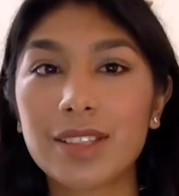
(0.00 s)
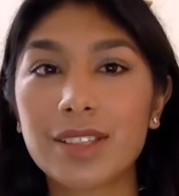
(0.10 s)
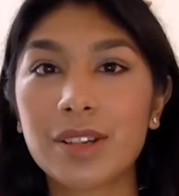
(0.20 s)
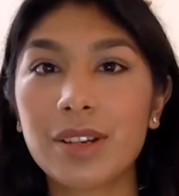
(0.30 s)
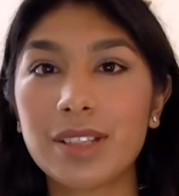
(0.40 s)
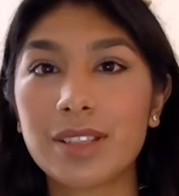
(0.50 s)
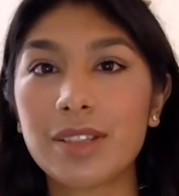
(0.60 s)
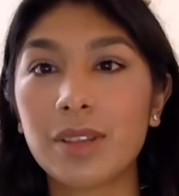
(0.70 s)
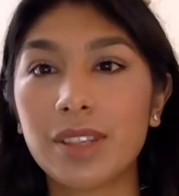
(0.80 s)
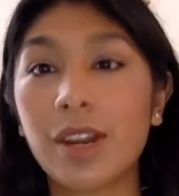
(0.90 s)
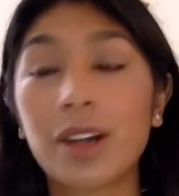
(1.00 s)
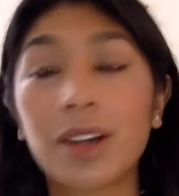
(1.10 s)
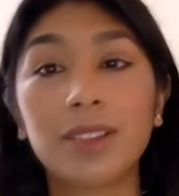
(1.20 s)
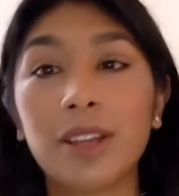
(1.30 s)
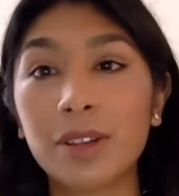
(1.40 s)
students know that they aren't
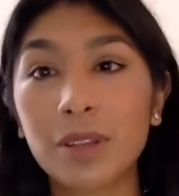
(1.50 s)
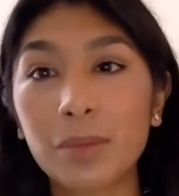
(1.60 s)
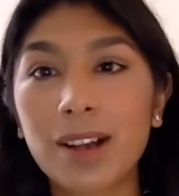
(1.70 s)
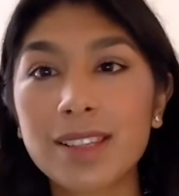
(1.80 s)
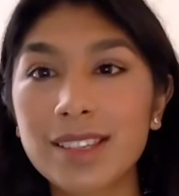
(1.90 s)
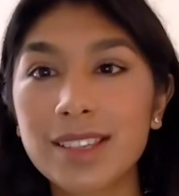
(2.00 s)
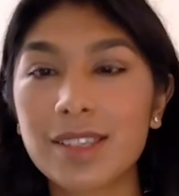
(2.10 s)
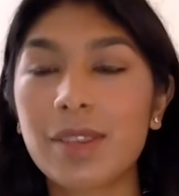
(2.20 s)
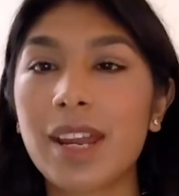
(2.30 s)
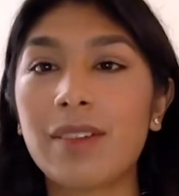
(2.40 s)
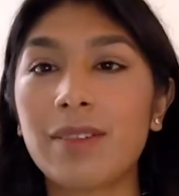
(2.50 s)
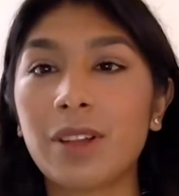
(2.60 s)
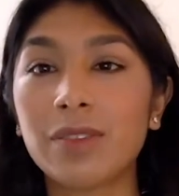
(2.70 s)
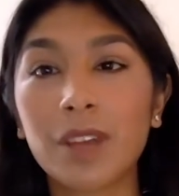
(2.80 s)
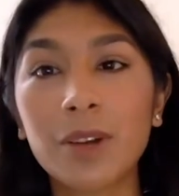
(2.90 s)
alone in the process, so they have a
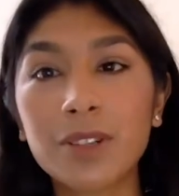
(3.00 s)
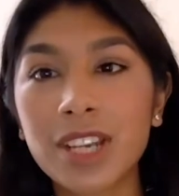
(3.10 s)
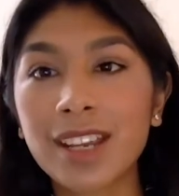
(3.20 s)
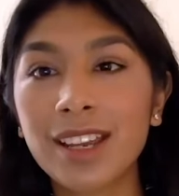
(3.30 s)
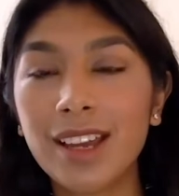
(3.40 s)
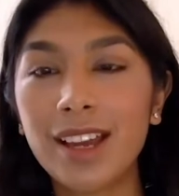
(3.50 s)
lot of coaching